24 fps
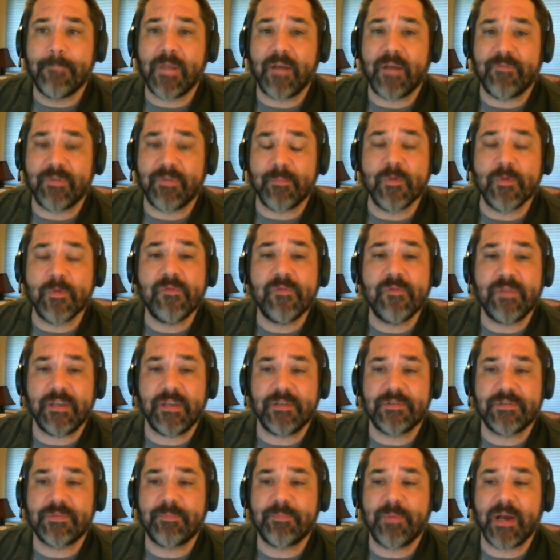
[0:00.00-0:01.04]
of the
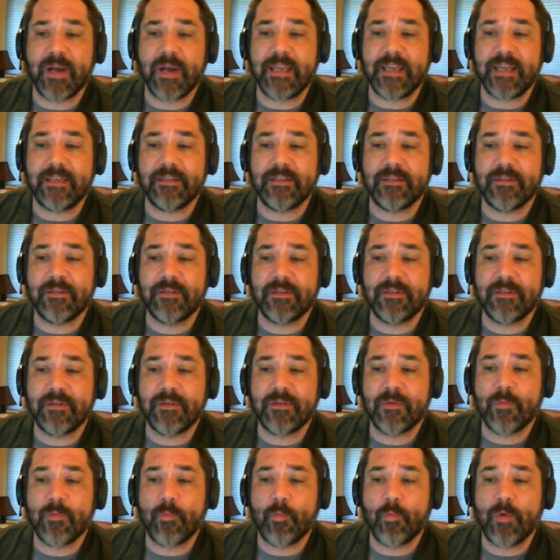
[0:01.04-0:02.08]
movies, but
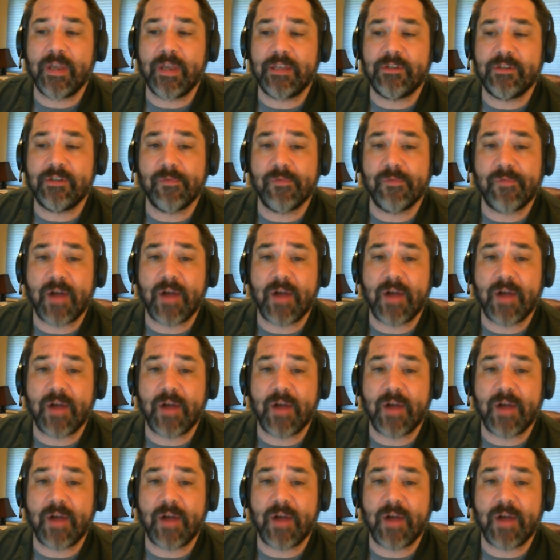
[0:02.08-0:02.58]
when you